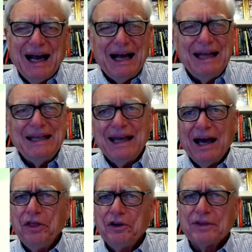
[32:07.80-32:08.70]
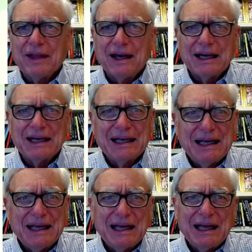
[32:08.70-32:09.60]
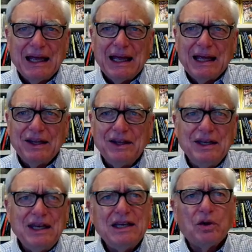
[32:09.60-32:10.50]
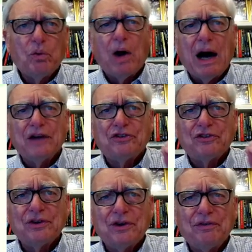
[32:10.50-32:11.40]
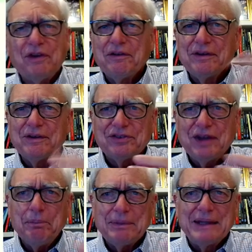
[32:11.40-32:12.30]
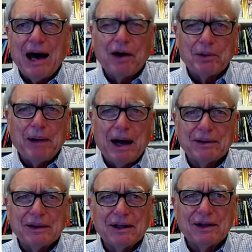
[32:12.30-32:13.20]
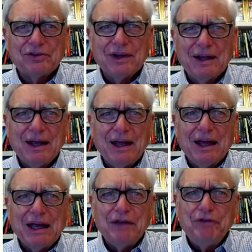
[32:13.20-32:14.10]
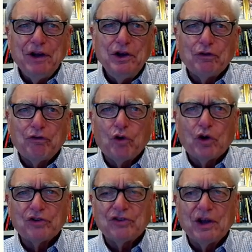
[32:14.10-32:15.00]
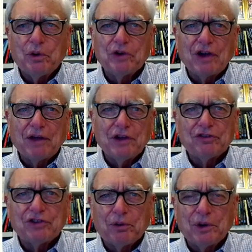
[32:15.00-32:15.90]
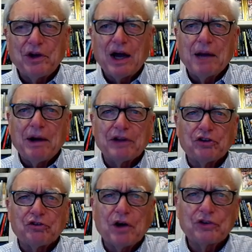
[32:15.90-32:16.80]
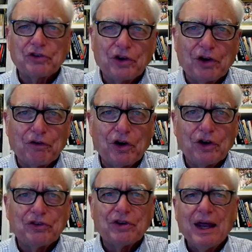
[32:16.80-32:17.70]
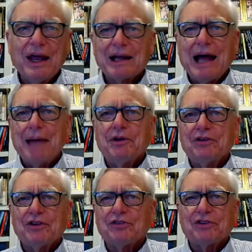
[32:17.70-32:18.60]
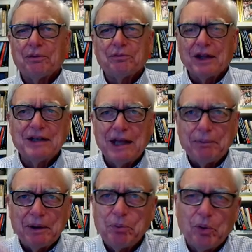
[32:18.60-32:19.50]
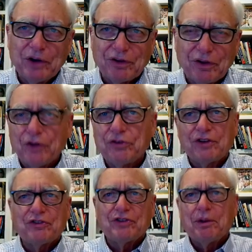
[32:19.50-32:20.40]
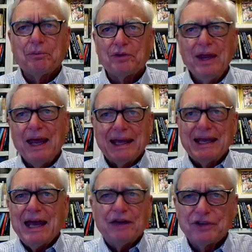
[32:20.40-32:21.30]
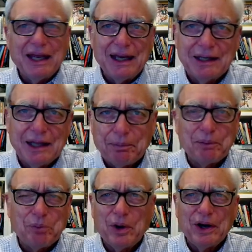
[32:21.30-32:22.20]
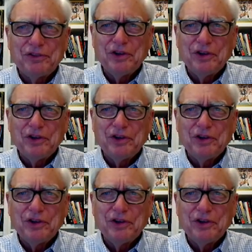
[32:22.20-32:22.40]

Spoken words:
And the other thing, you need to watch, if you have some doubt about this, in video 4C, which I've listed, we talk about the structure of Earth's climate systems and tipping points of those systems and cascading tipping points.